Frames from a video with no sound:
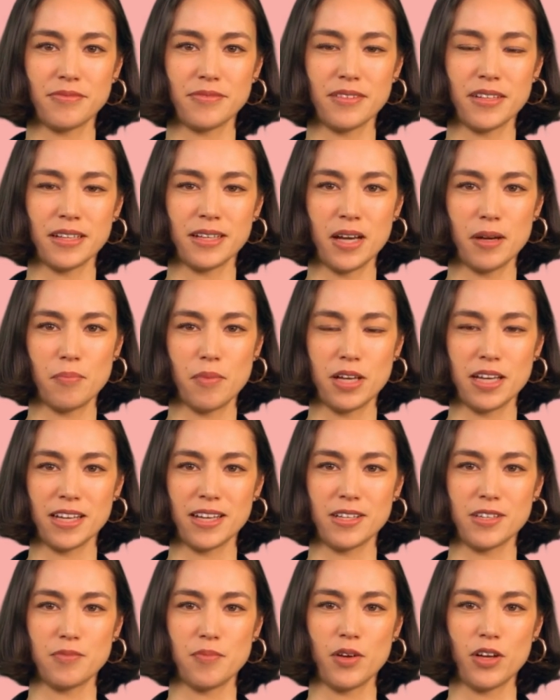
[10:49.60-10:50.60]
The company
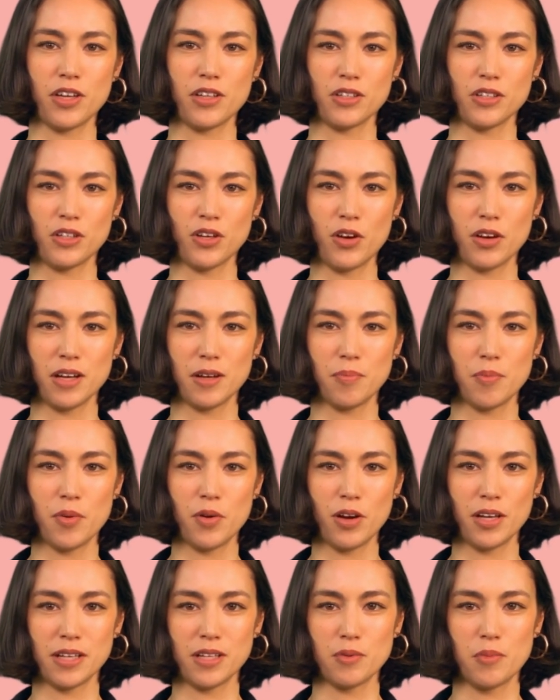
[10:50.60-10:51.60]
has furnished certain
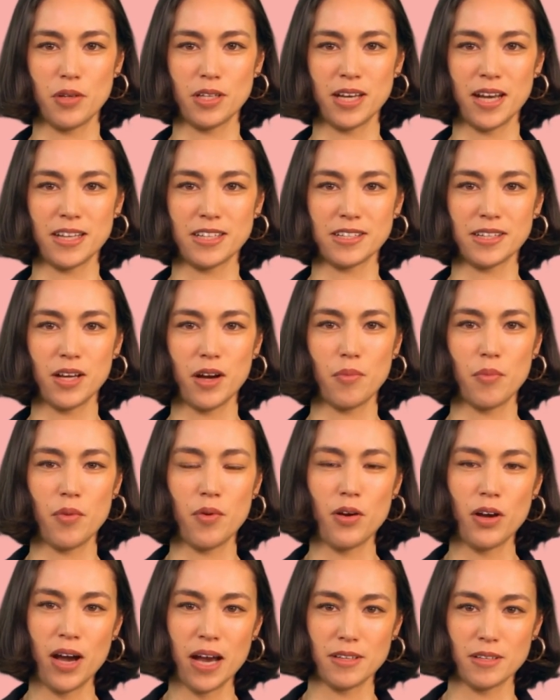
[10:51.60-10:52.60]
employees with desktop
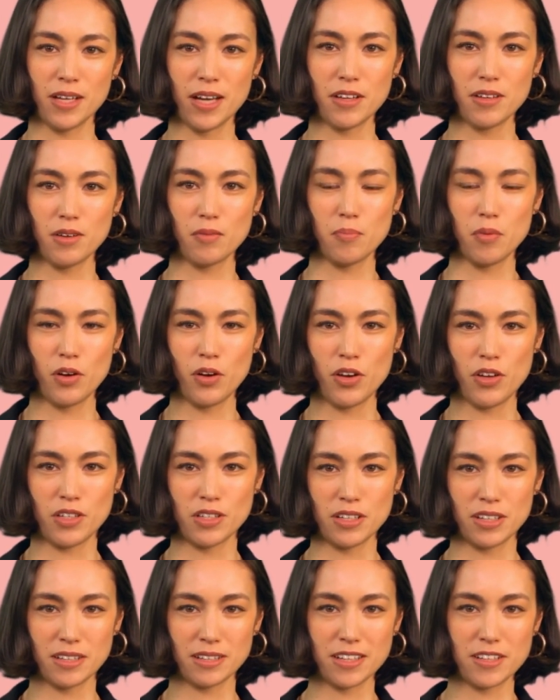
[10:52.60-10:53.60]
or laptop
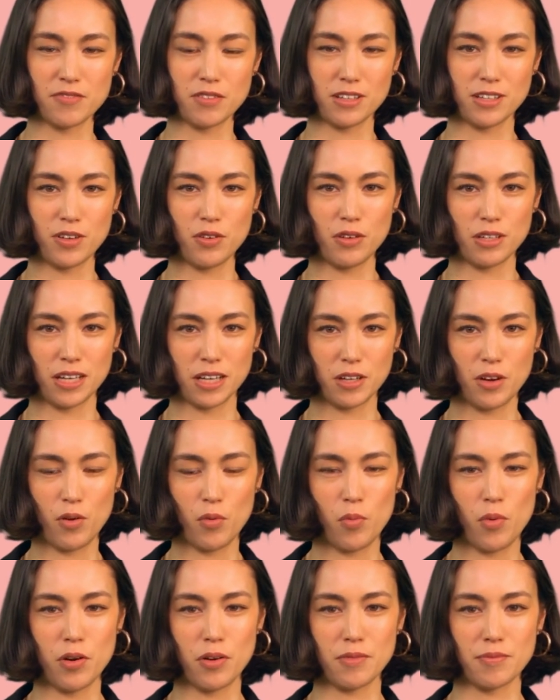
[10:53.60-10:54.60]
computers to facilitate your
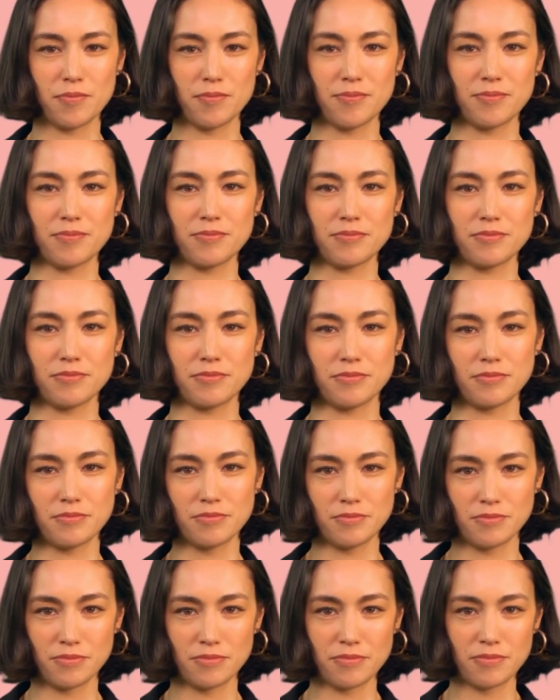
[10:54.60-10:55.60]
work.
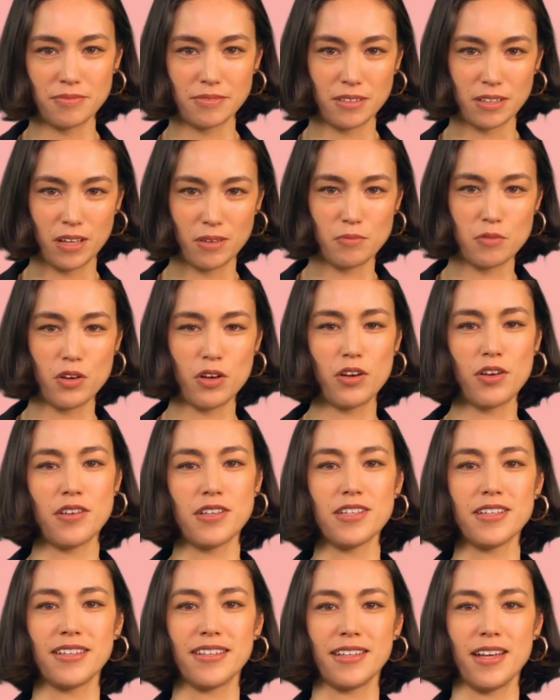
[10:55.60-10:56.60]
The
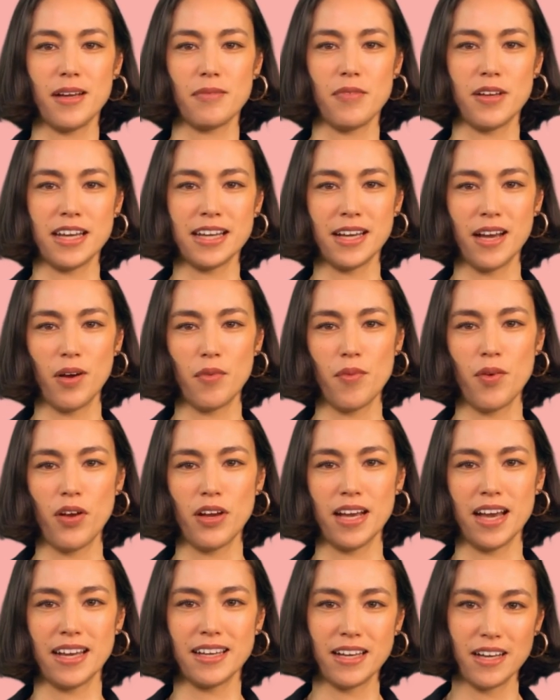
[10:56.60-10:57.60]
computers, company
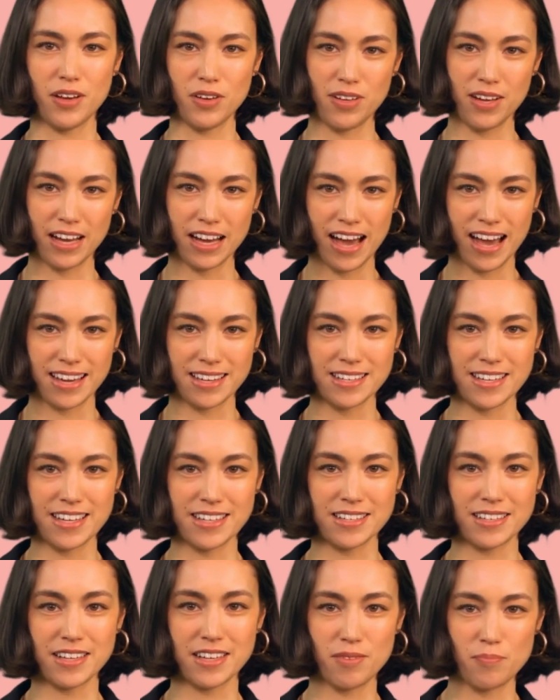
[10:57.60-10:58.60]
network, and internet
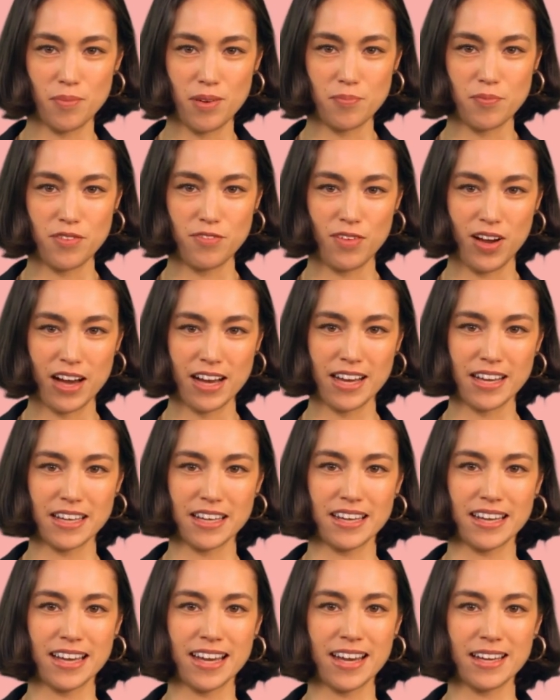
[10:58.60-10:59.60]
access that have been provided
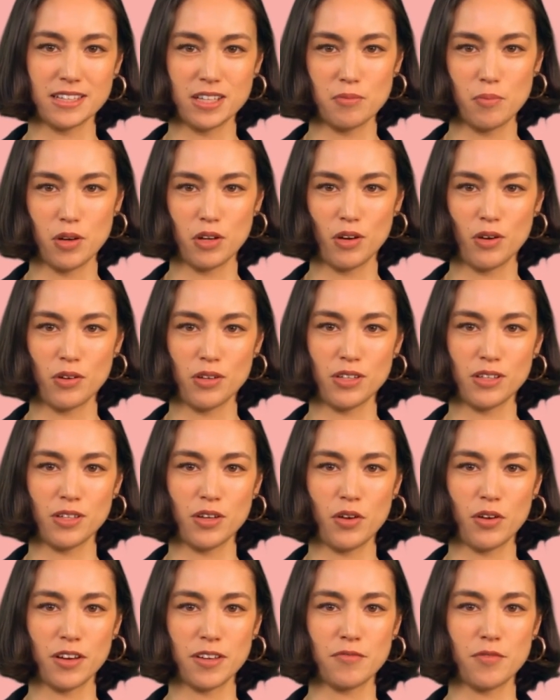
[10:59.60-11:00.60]
is to be used
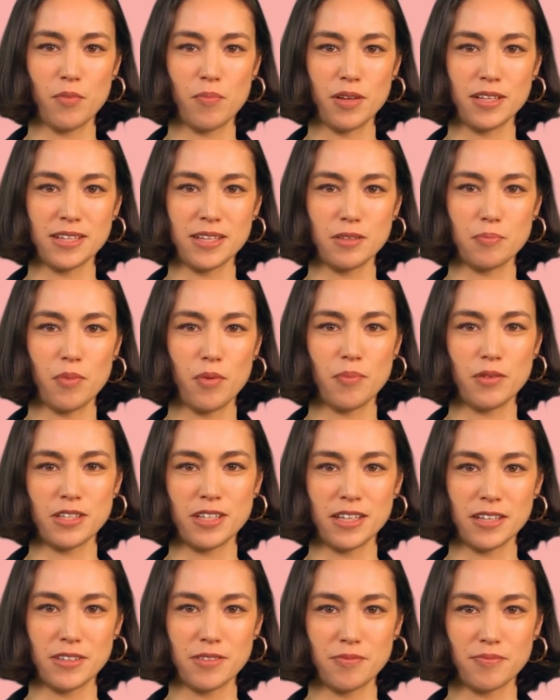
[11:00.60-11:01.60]
solely for business
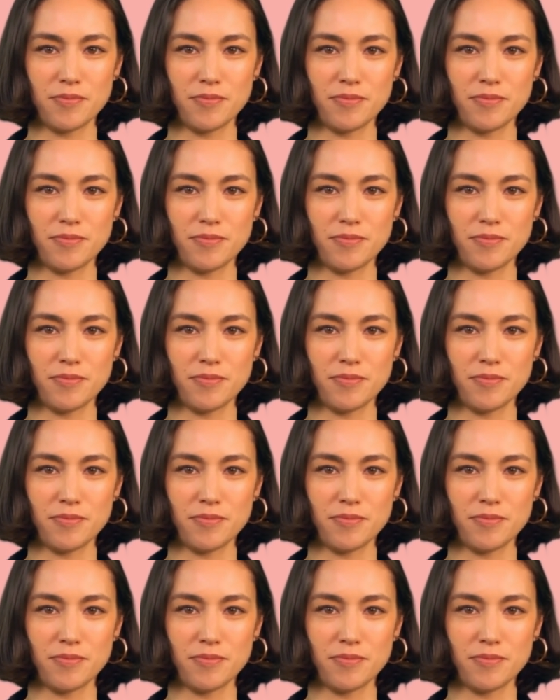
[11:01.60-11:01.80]
purposes.